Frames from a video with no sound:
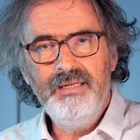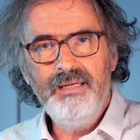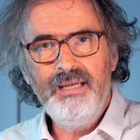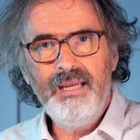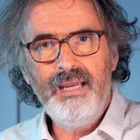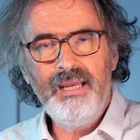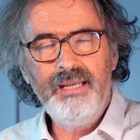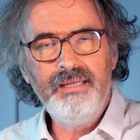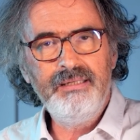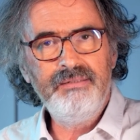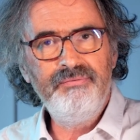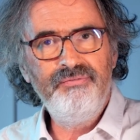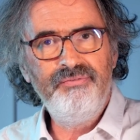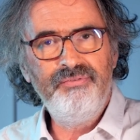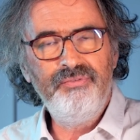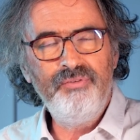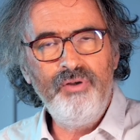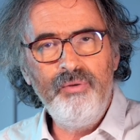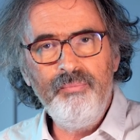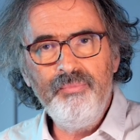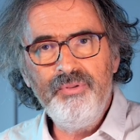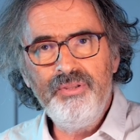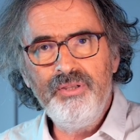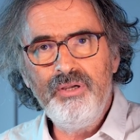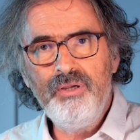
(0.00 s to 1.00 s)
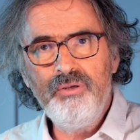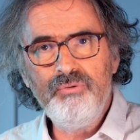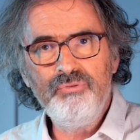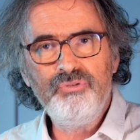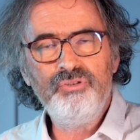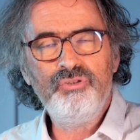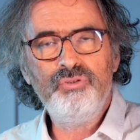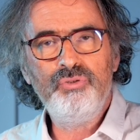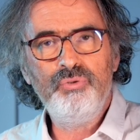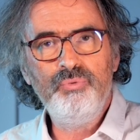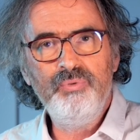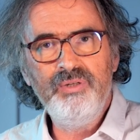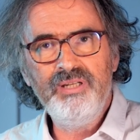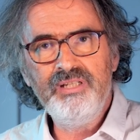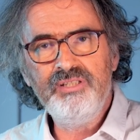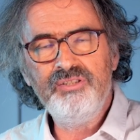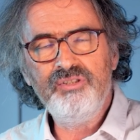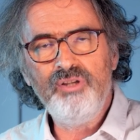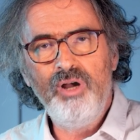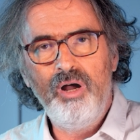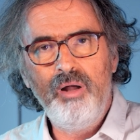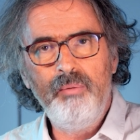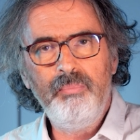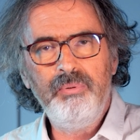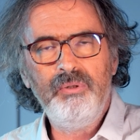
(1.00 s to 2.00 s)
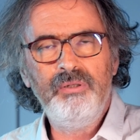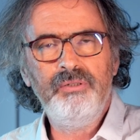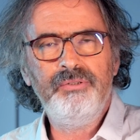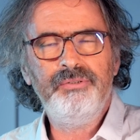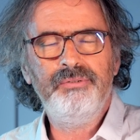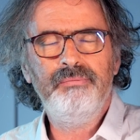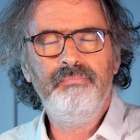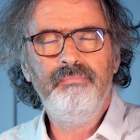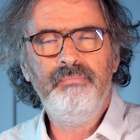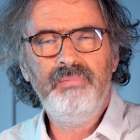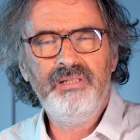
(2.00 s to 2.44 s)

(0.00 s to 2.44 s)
And from those two examples,